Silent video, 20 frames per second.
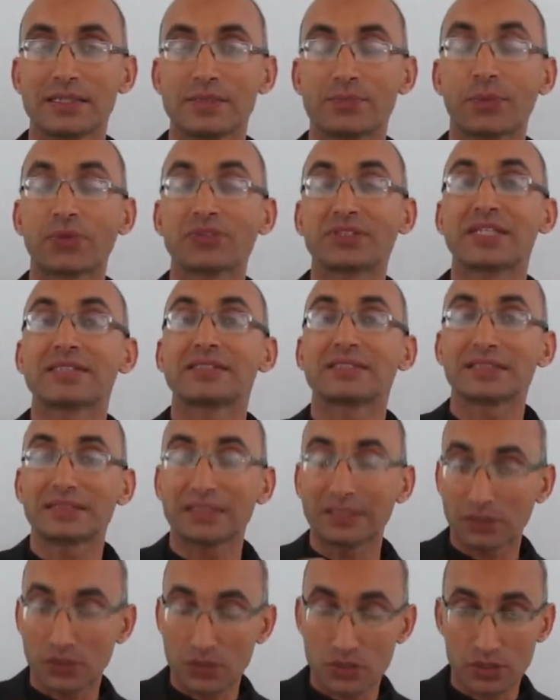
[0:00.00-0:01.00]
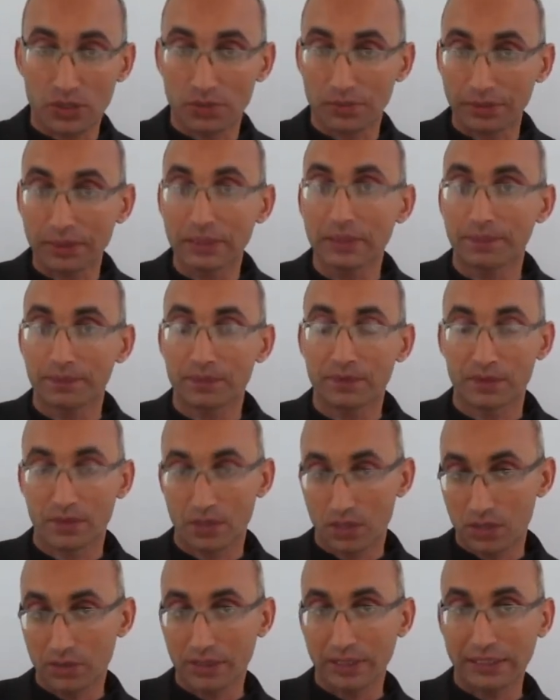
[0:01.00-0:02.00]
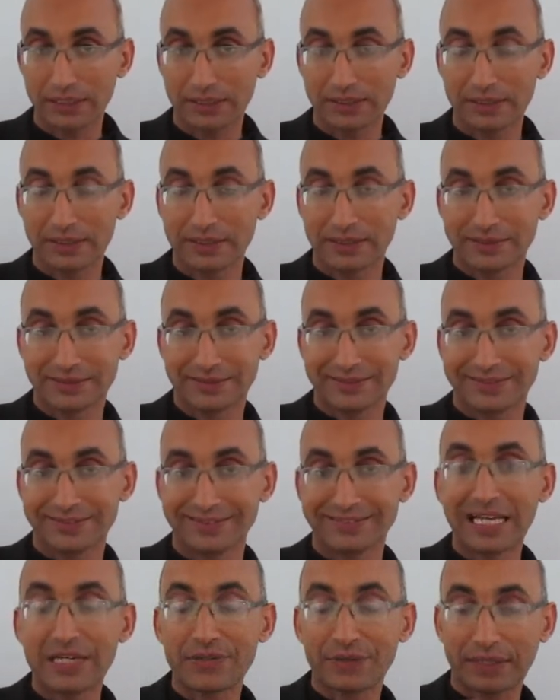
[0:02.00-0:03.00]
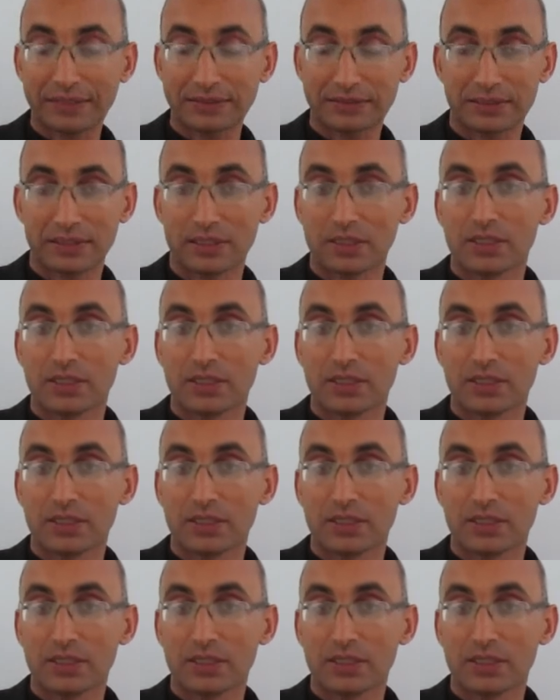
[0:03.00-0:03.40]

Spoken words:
presented in a story. Direct